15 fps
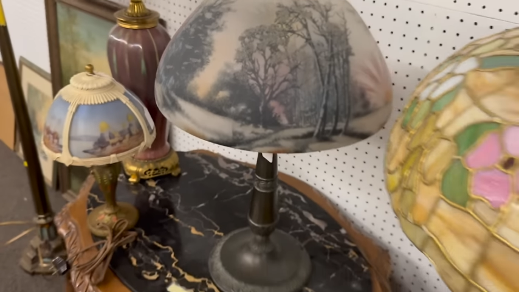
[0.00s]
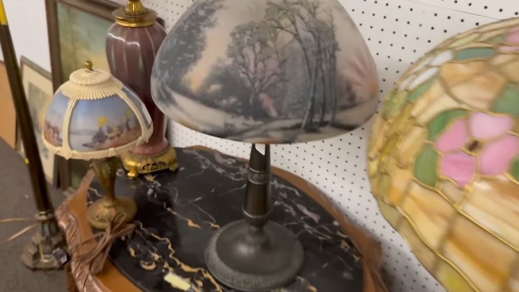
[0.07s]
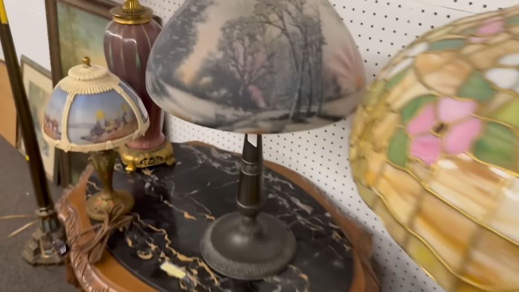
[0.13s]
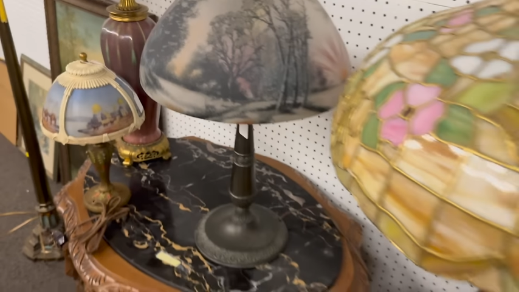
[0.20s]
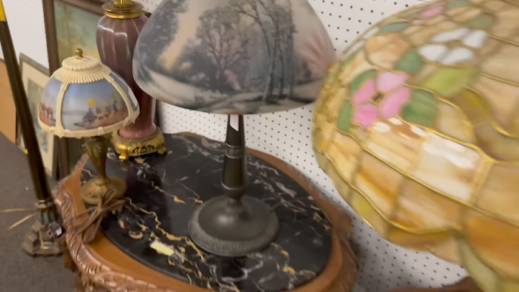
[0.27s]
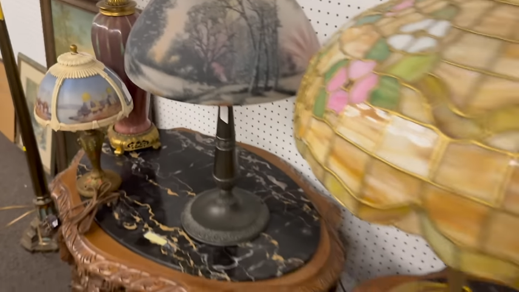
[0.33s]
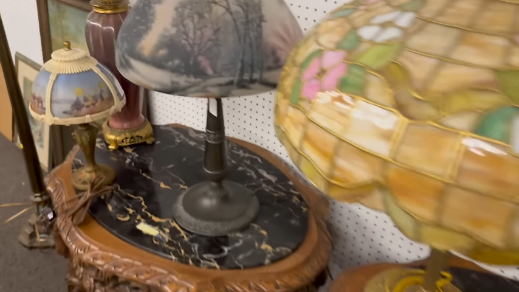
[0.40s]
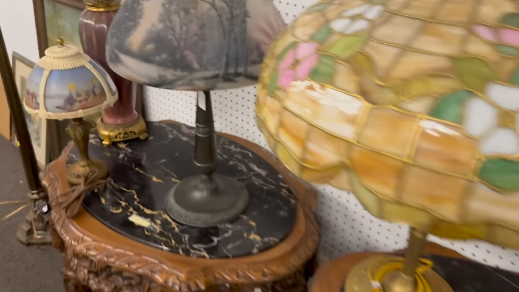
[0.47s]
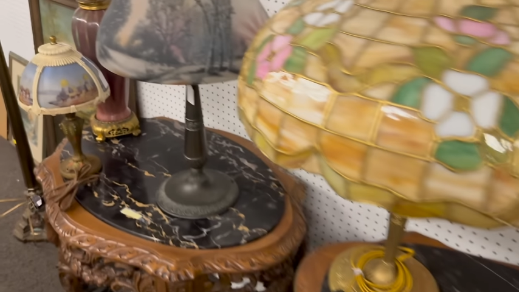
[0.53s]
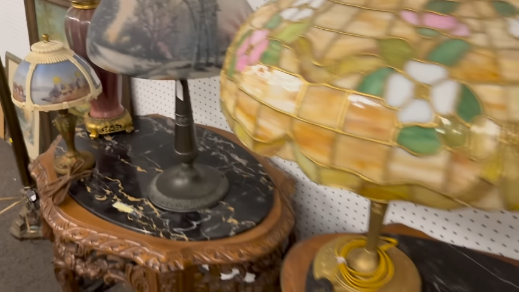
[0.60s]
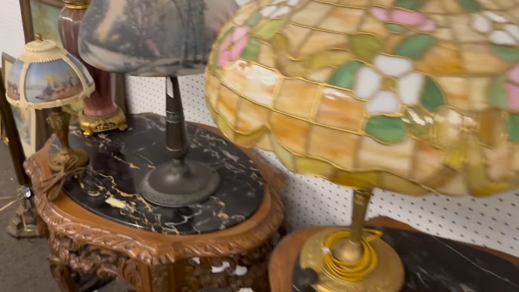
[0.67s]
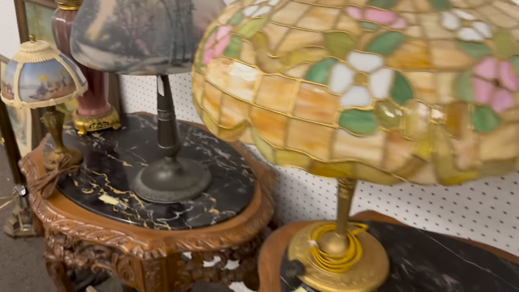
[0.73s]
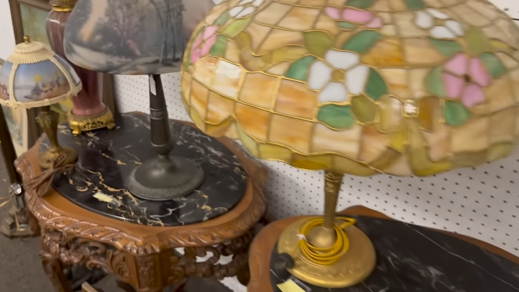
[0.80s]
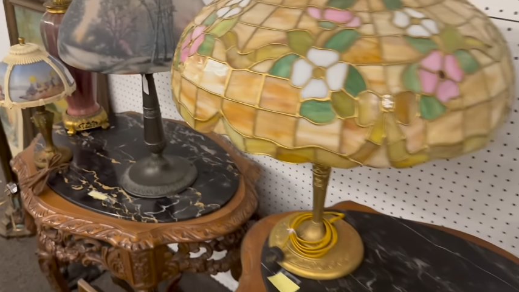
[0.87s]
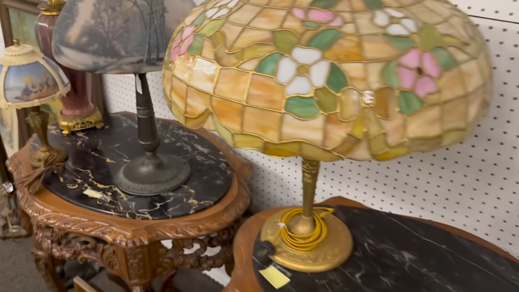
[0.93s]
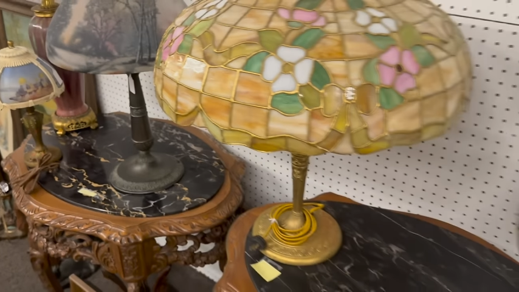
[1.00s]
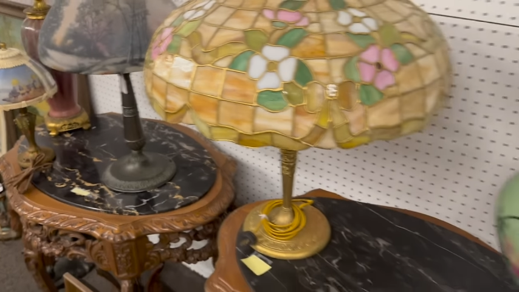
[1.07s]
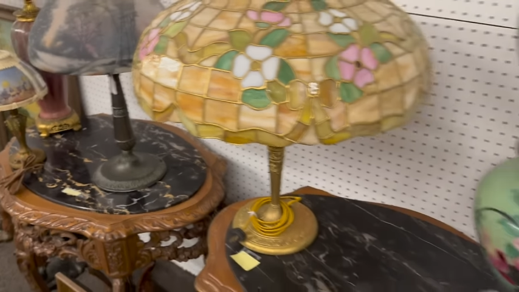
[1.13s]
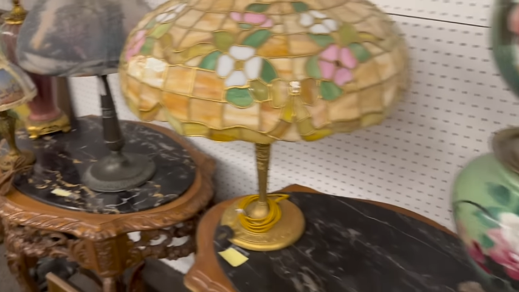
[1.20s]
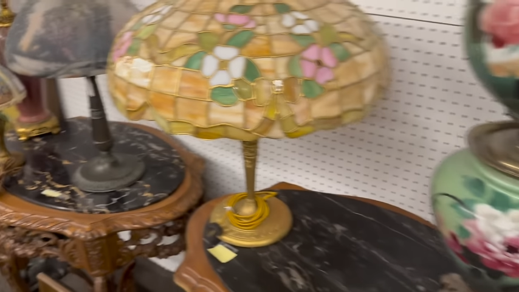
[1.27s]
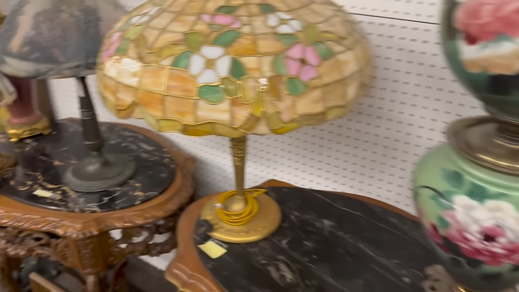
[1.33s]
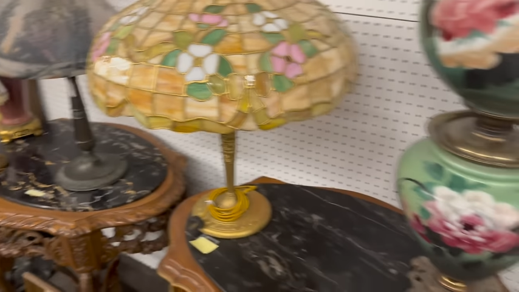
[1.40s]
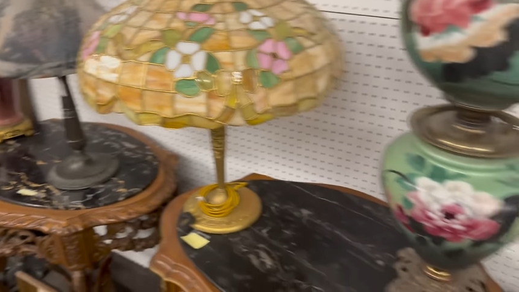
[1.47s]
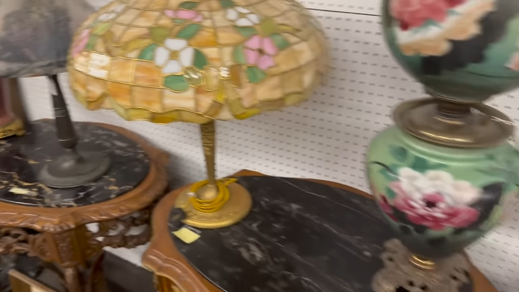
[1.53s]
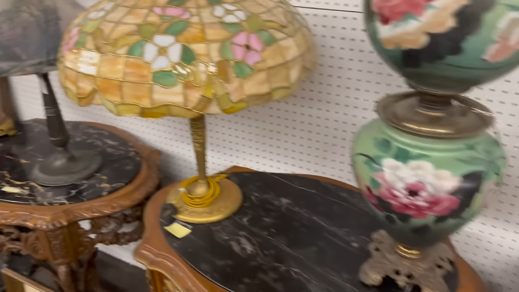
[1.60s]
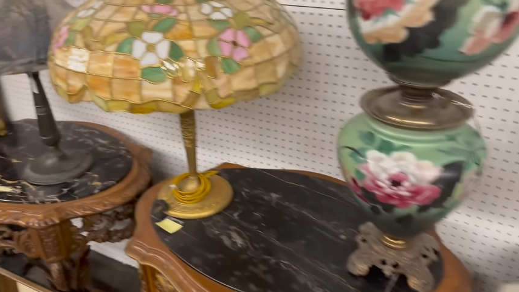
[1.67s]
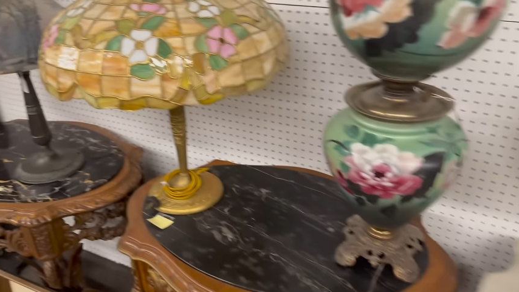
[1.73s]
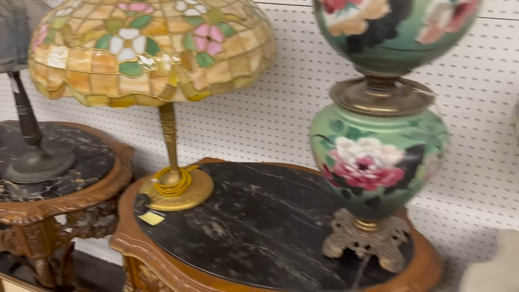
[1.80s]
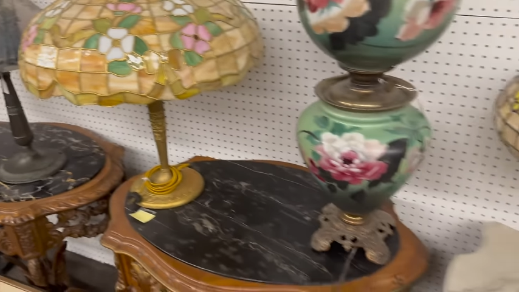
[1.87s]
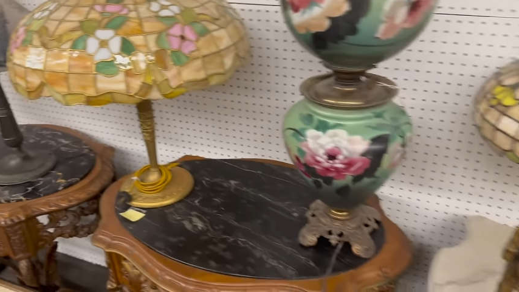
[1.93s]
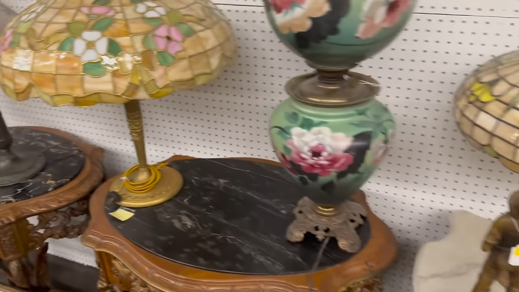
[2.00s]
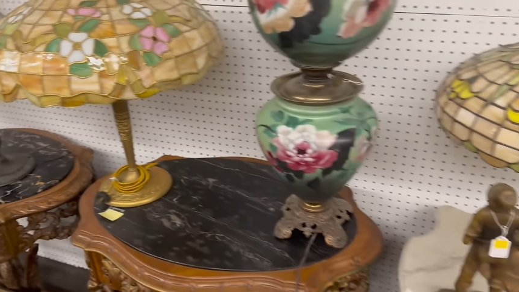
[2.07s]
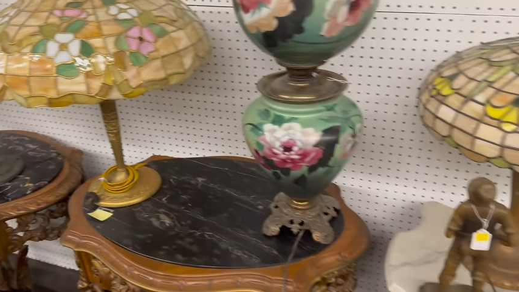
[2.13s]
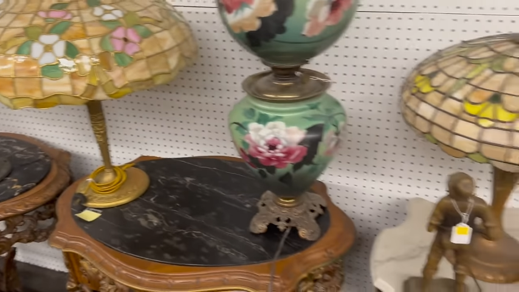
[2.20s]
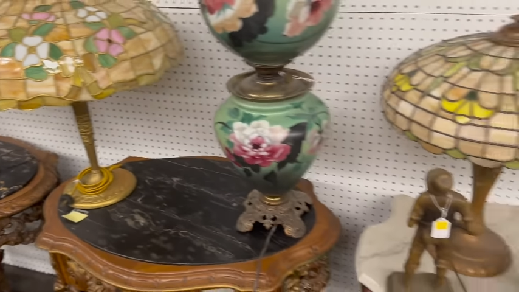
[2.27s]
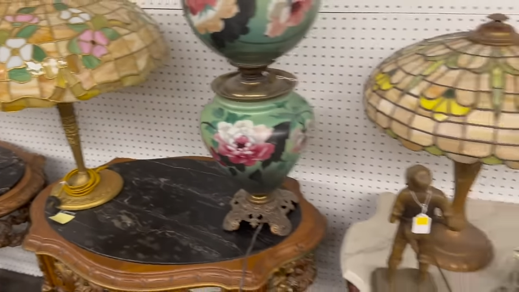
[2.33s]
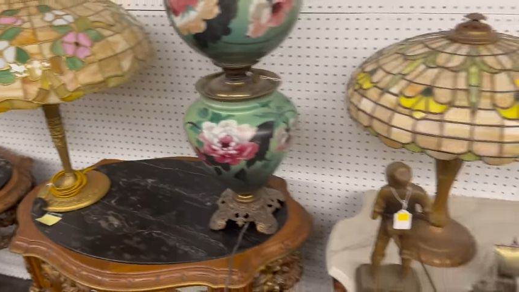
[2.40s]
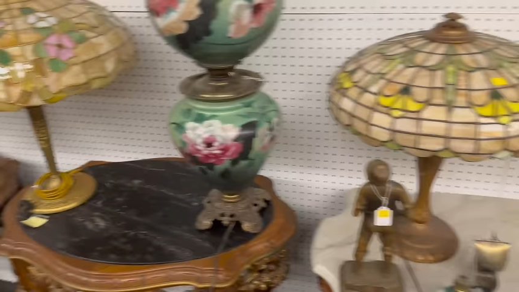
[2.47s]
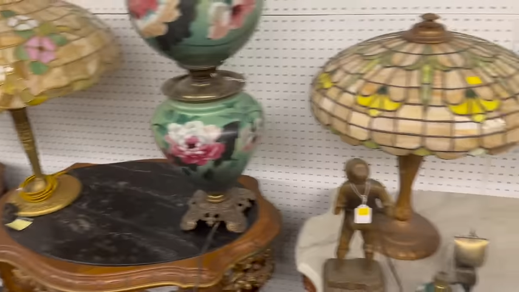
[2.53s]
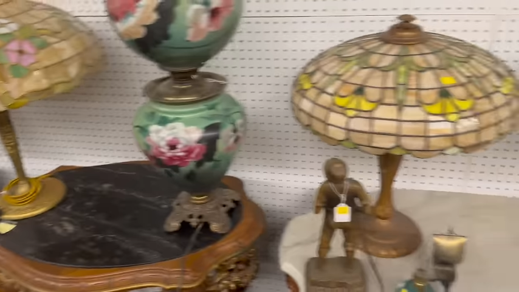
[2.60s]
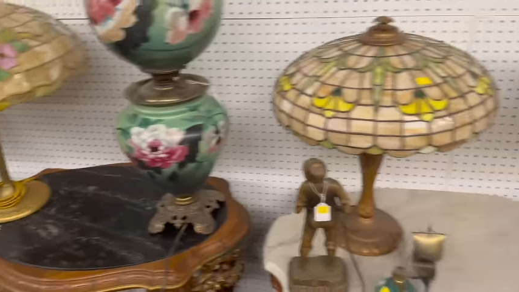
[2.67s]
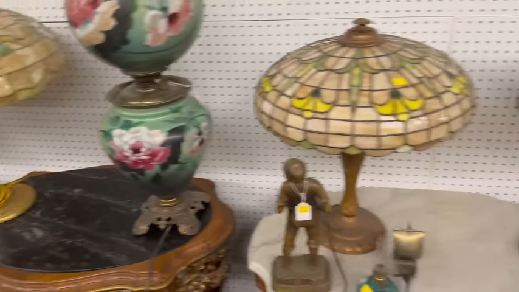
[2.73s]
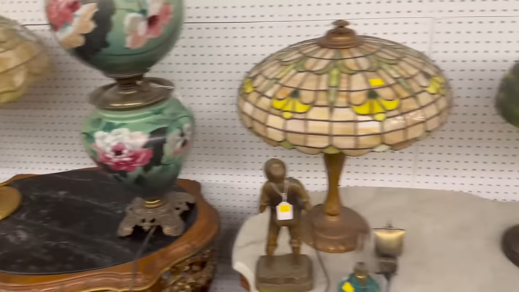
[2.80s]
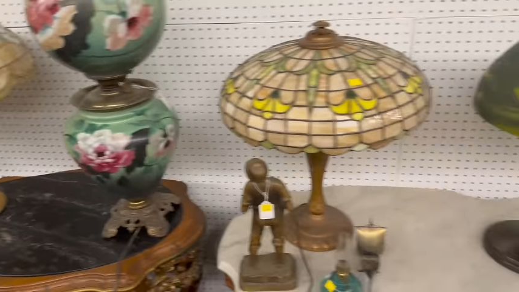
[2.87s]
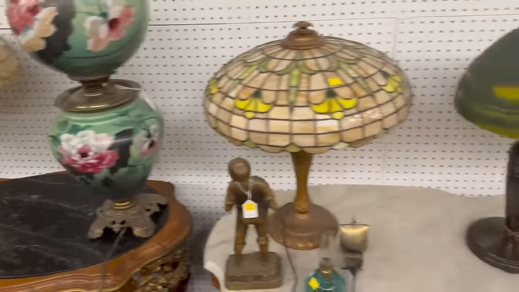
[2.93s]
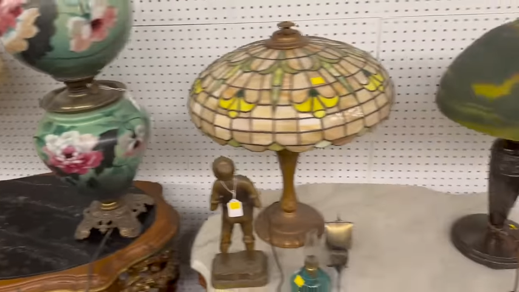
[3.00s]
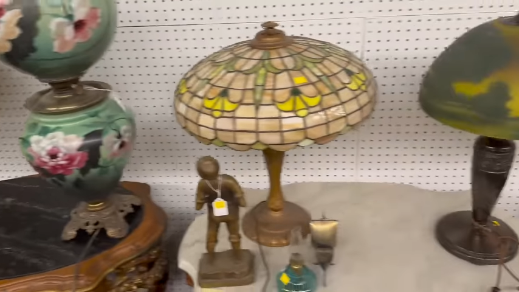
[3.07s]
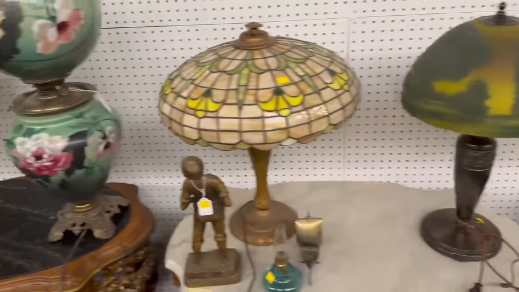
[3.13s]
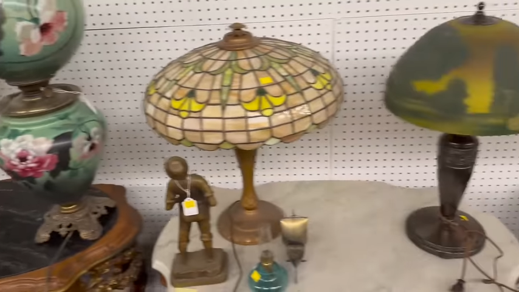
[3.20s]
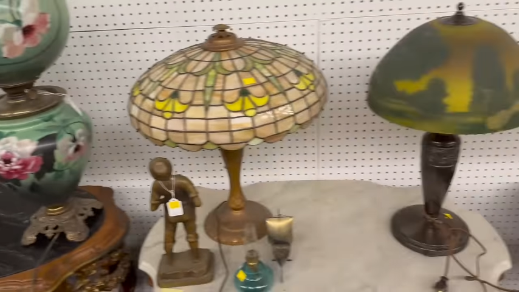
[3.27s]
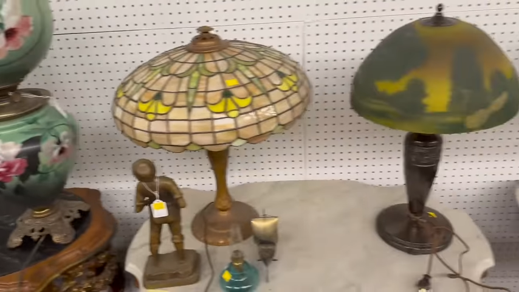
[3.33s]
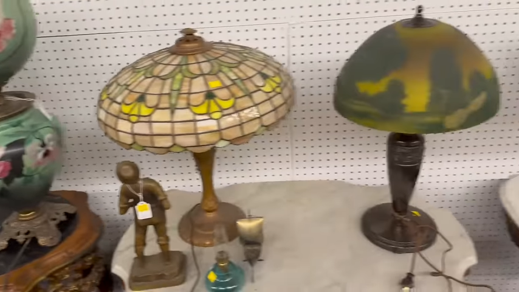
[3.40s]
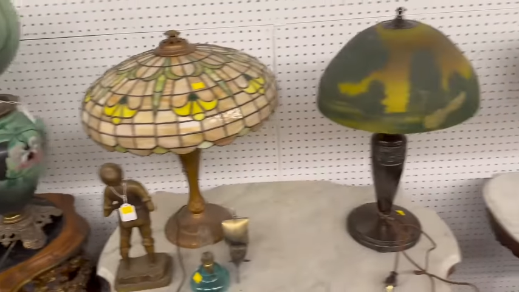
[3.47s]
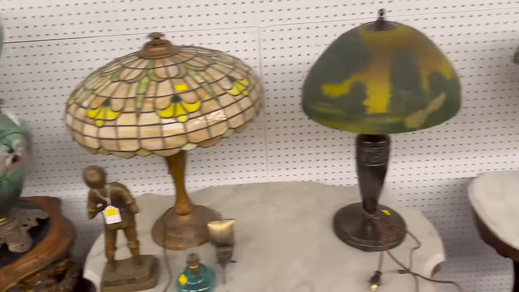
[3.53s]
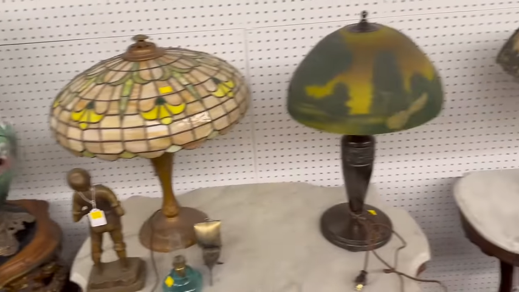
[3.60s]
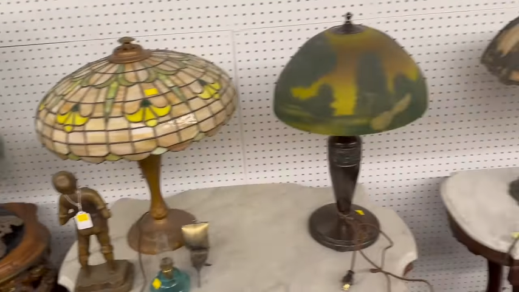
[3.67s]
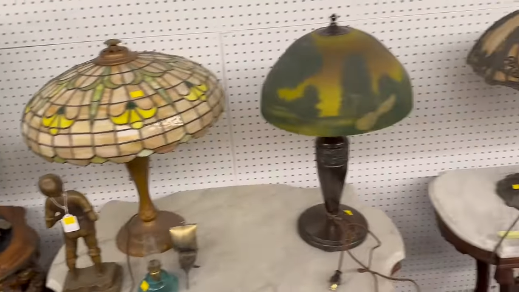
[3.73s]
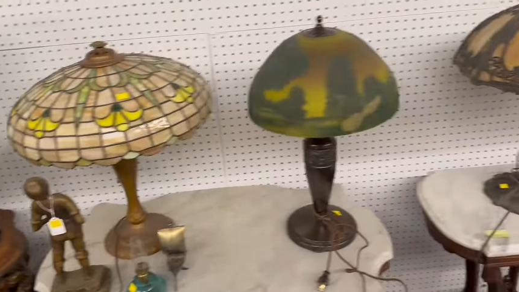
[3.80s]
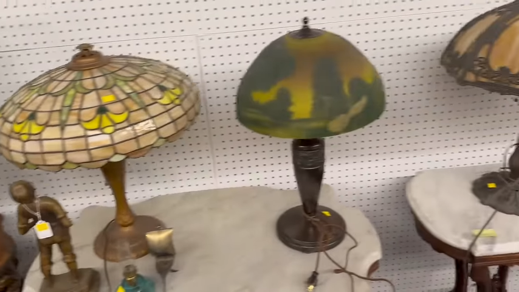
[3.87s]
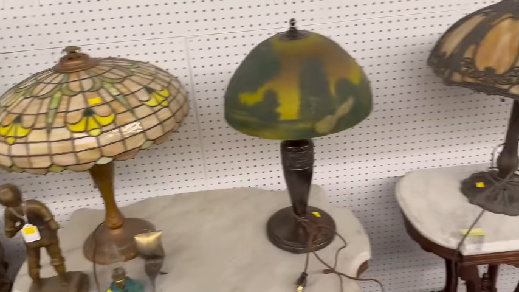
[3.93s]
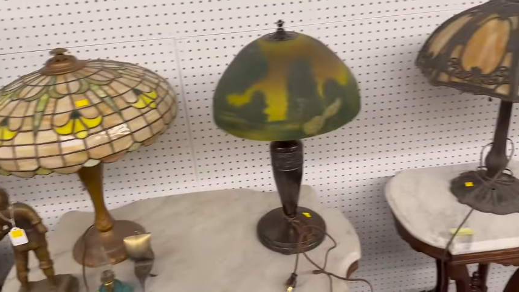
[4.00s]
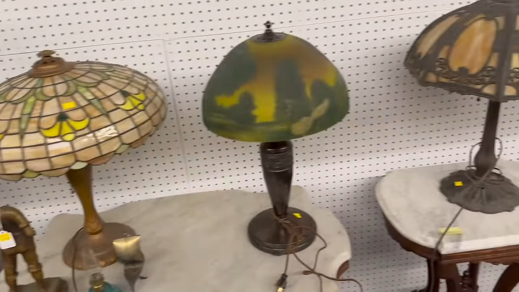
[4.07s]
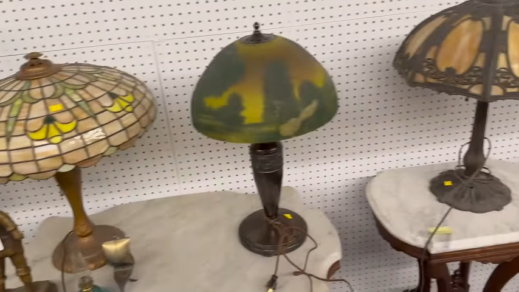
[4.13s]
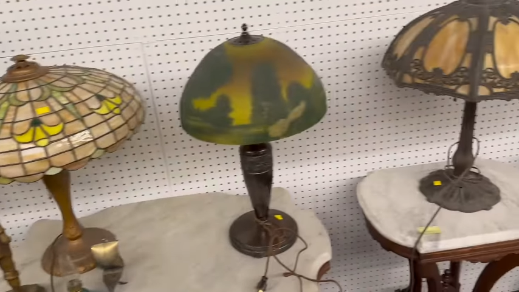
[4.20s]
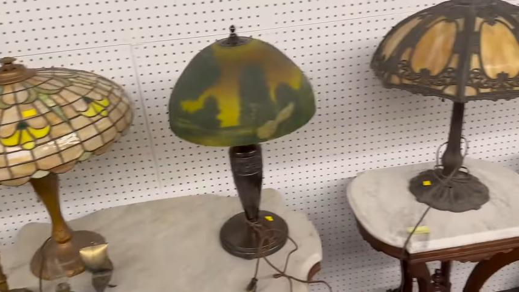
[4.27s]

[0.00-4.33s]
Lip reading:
No face is visible, so there are no lips to read.